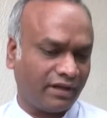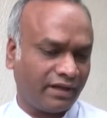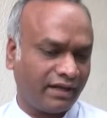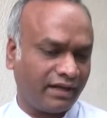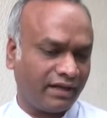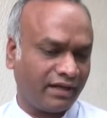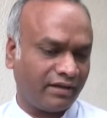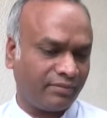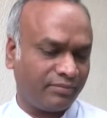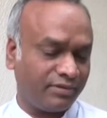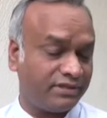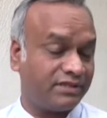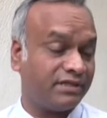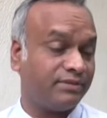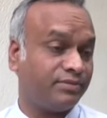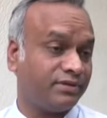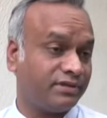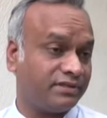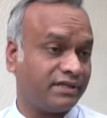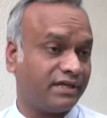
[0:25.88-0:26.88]

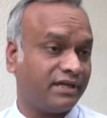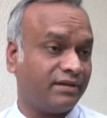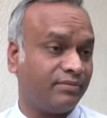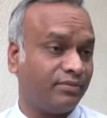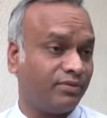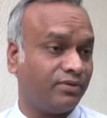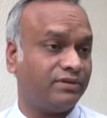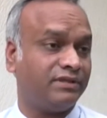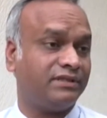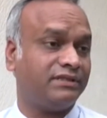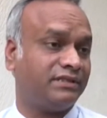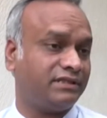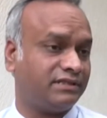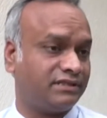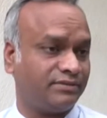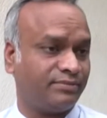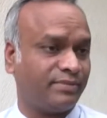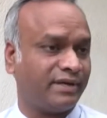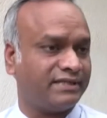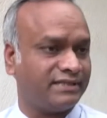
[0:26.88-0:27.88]
BJP's and
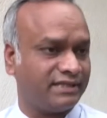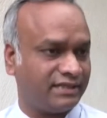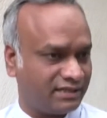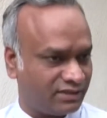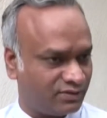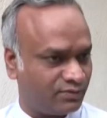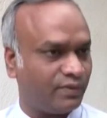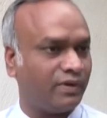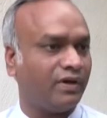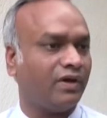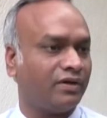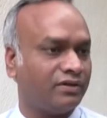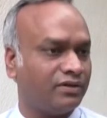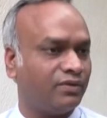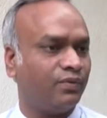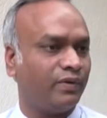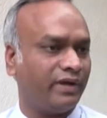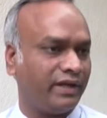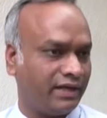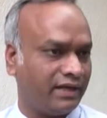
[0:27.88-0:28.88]
Modi's magic is on
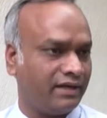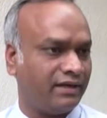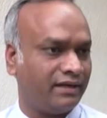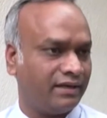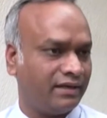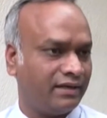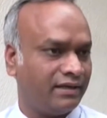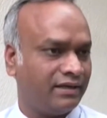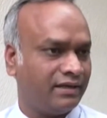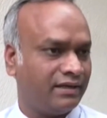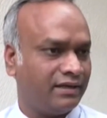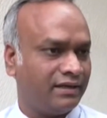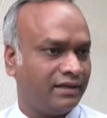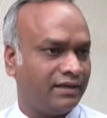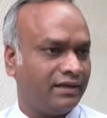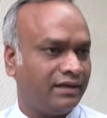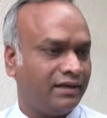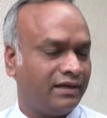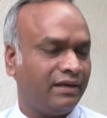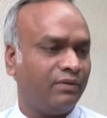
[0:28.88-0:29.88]
the wane
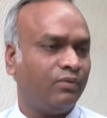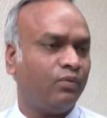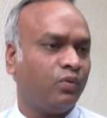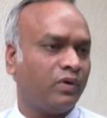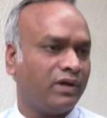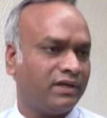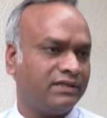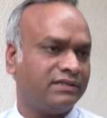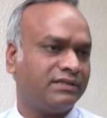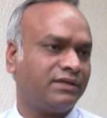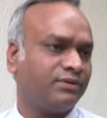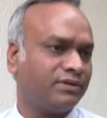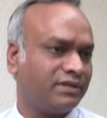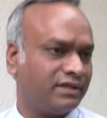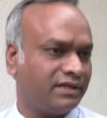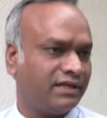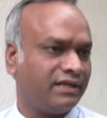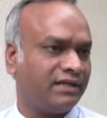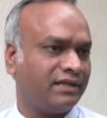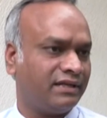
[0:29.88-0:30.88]
Name one South
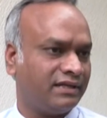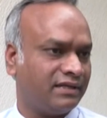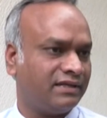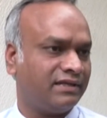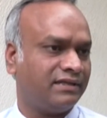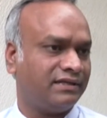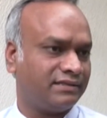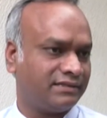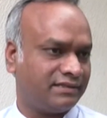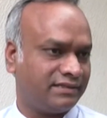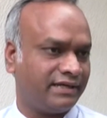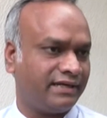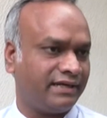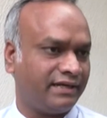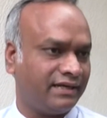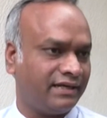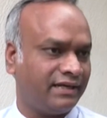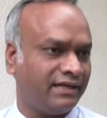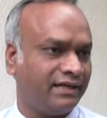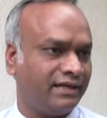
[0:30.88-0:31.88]
Indian
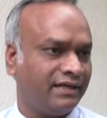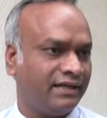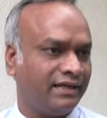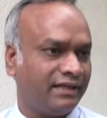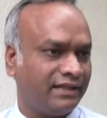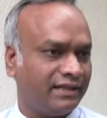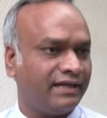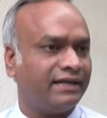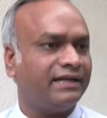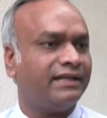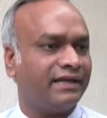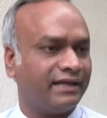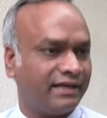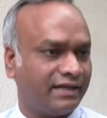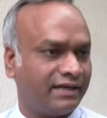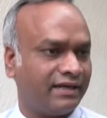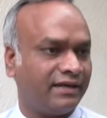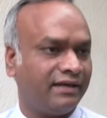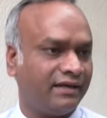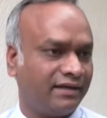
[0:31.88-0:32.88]
state that they
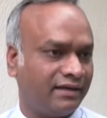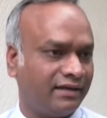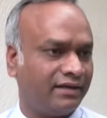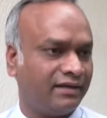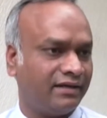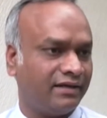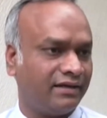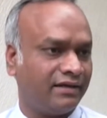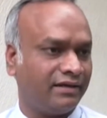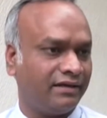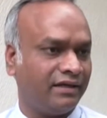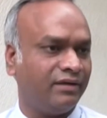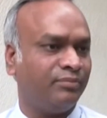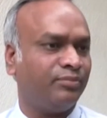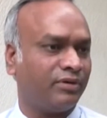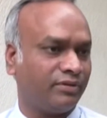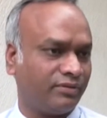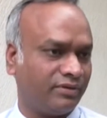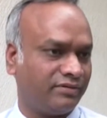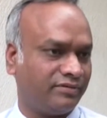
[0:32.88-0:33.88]
are in
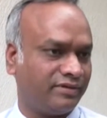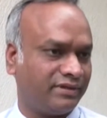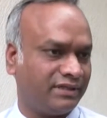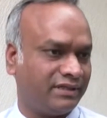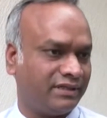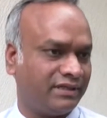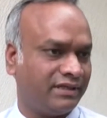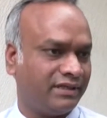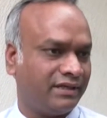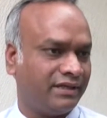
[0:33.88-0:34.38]
power with.